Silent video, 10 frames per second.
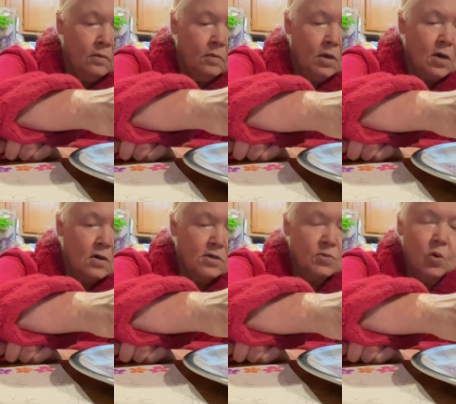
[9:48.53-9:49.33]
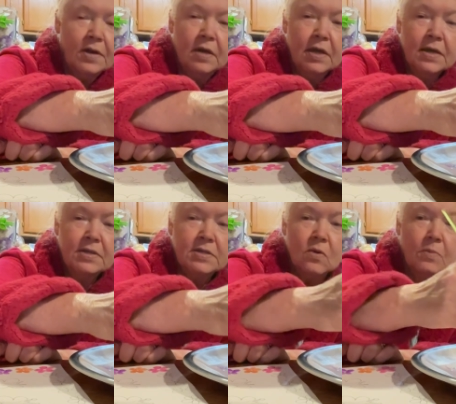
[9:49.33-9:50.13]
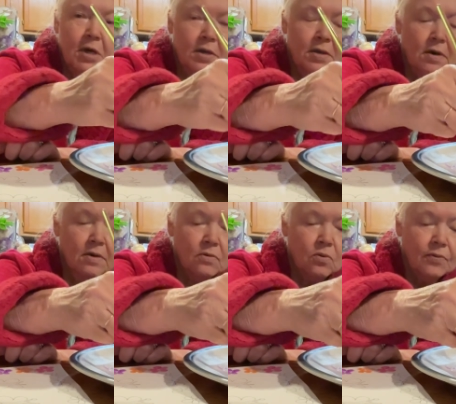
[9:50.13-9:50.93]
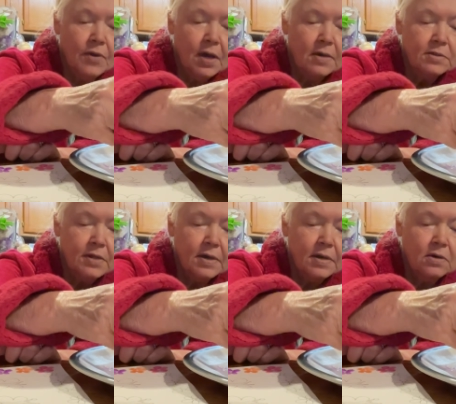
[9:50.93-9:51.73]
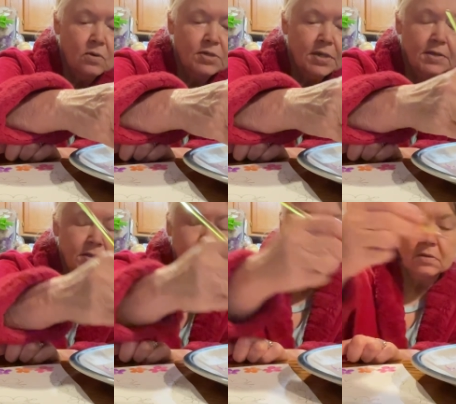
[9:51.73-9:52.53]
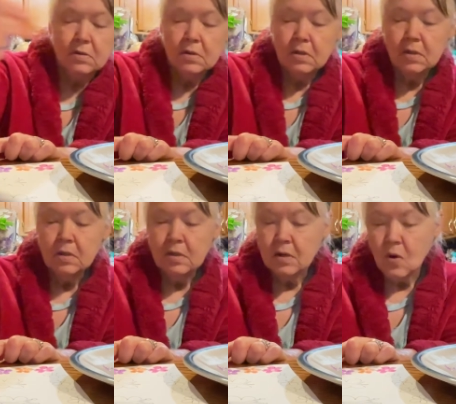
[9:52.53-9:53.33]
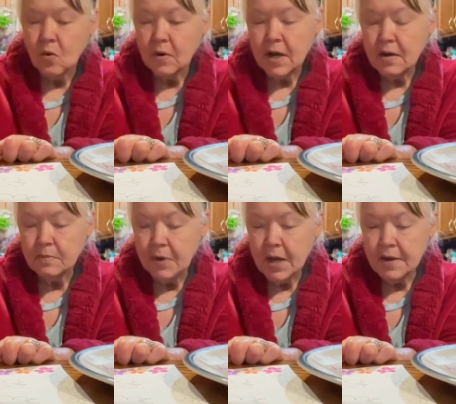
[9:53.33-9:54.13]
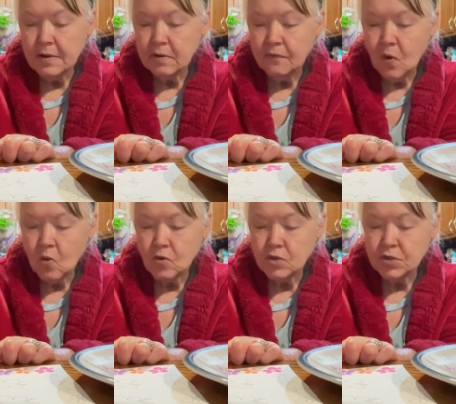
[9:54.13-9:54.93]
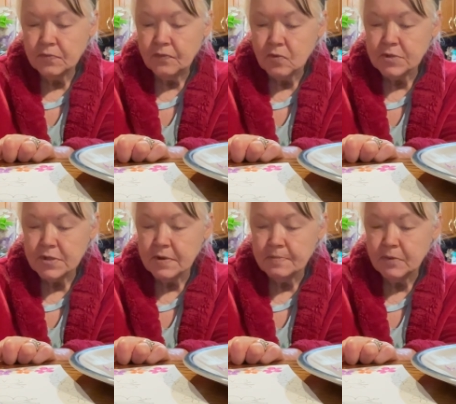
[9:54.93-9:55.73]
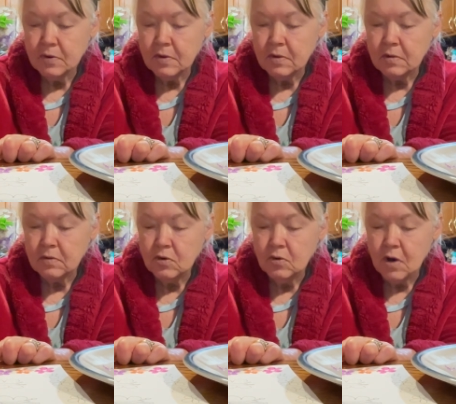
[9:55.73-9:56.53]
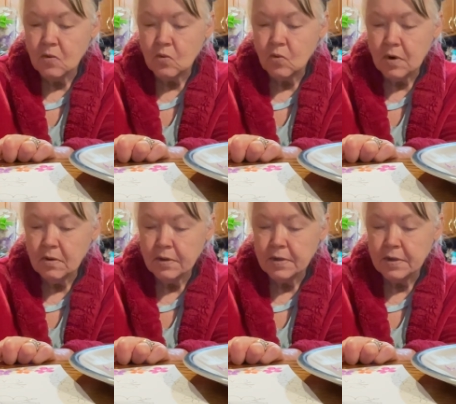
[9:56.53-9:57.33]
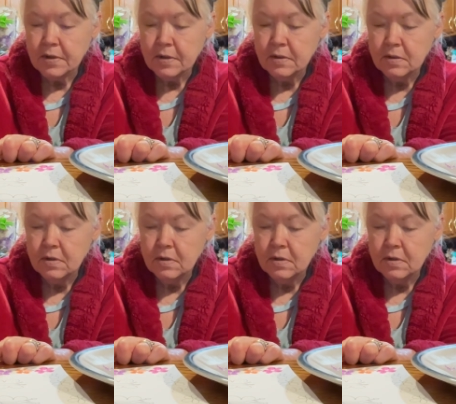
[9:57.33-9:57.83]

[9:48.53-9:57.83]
Because we need so many other things, there ain't no sense in going out and paying a fortune for something that you don't really need.